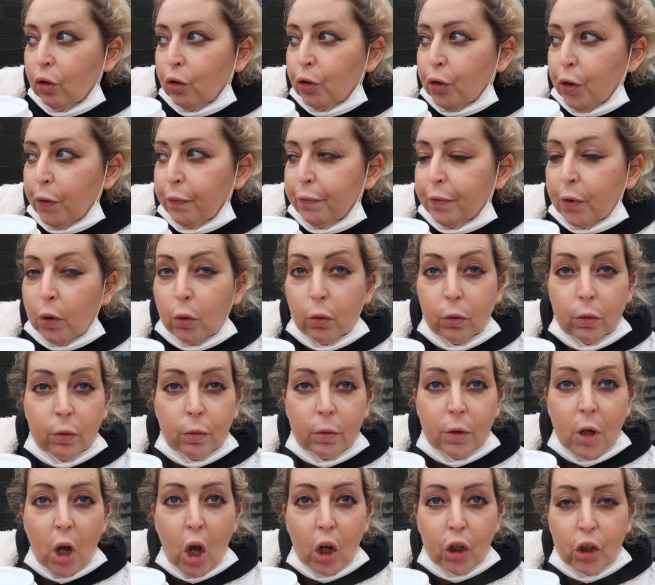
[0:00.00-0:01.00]
truffle
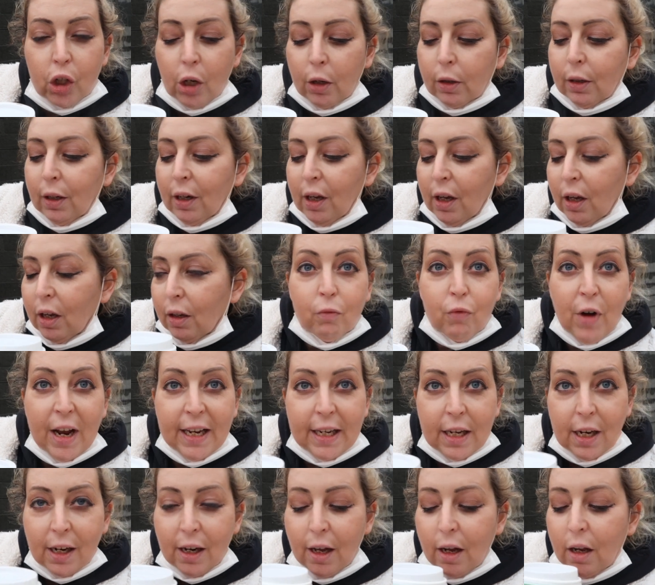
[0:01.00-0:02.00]
hot chocolate,
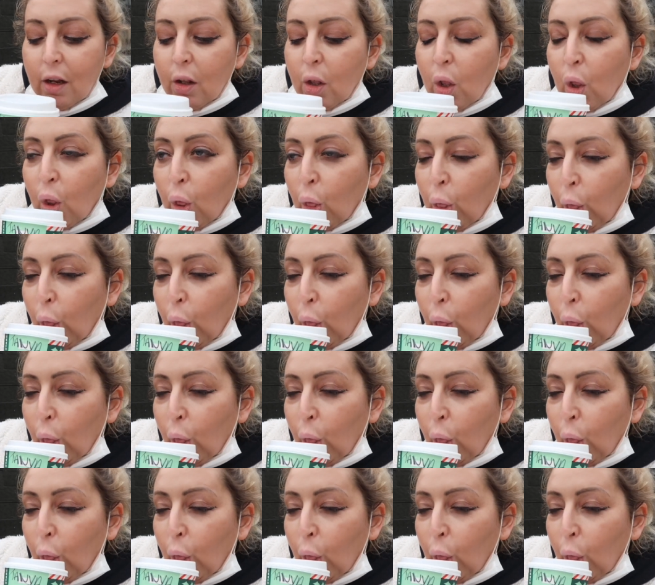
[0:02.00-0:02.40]
regular.